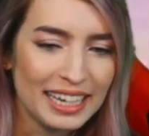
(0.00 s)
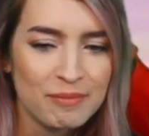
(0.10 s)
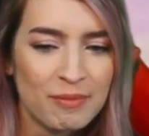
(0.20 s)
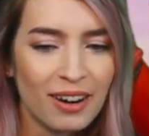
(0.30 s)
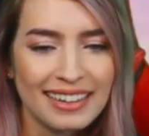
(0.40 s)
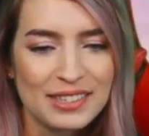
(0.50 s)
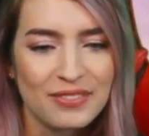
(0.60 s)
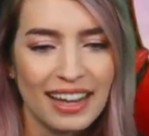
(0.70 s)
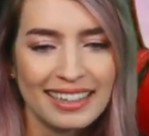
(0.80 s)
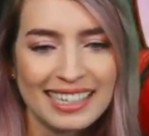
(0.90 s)
part, that's
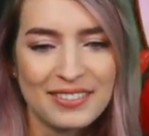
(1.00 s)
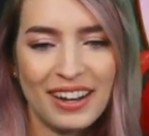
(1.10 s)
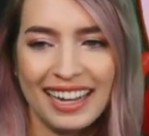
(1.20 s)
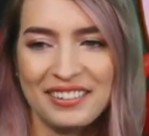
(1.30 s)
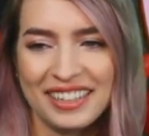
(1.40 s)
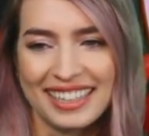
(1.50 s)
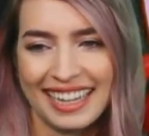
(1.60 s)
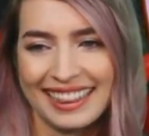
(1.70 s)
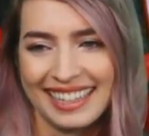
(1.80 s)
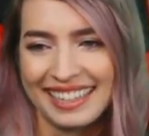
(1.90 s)
fine. That's fine. We'll
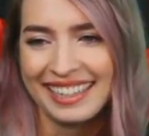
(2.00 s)
get there.